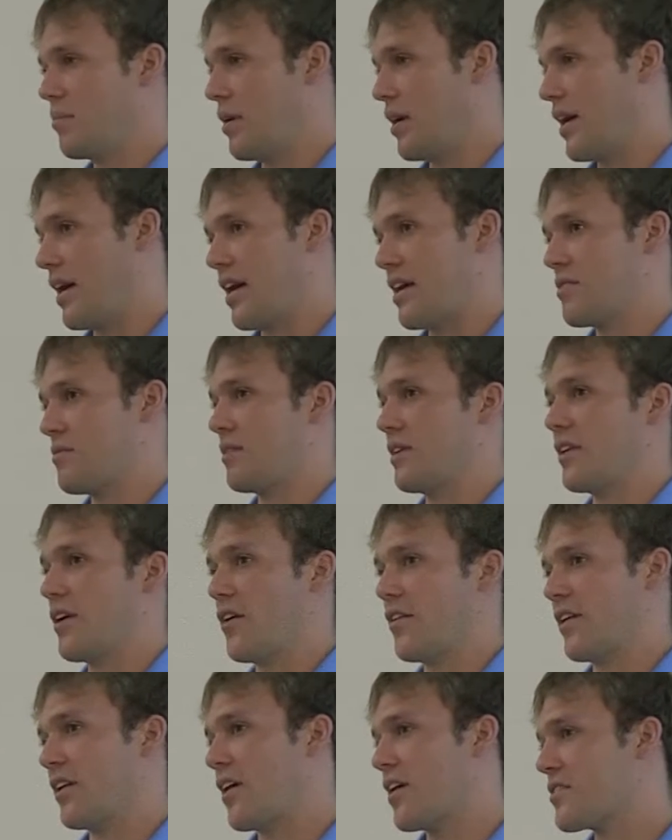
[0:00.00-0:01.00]
but as we
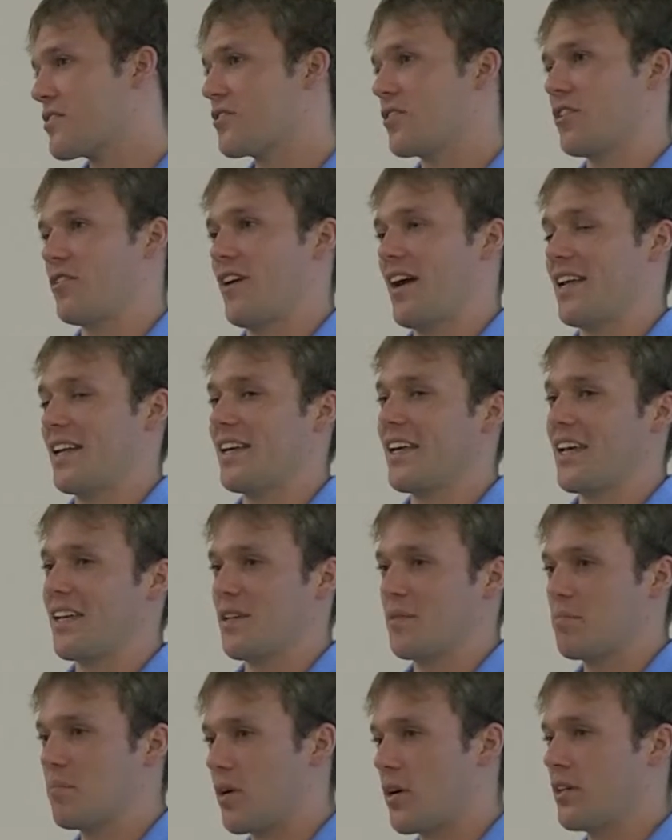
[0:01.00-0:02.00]
know, that also
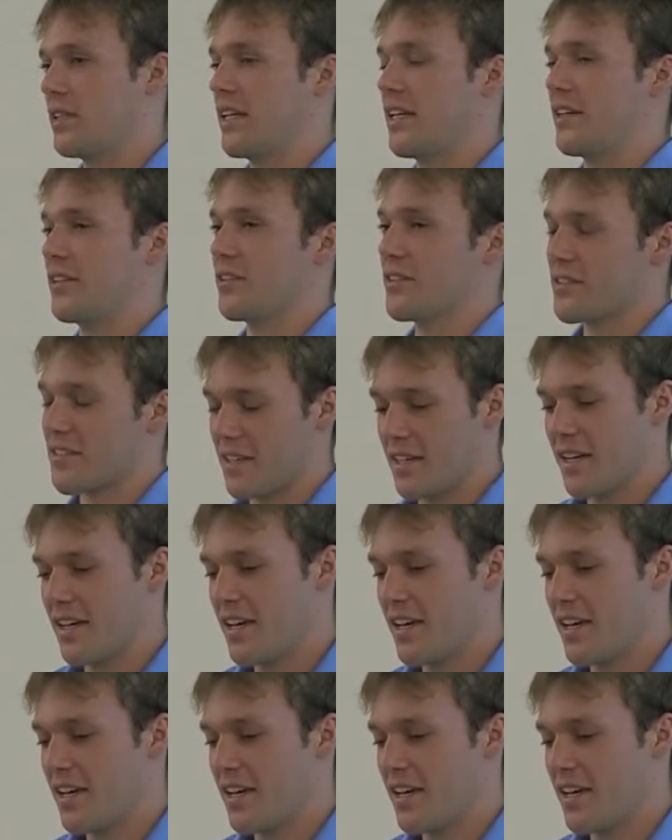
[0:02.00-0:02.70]
eradicated bald eagles.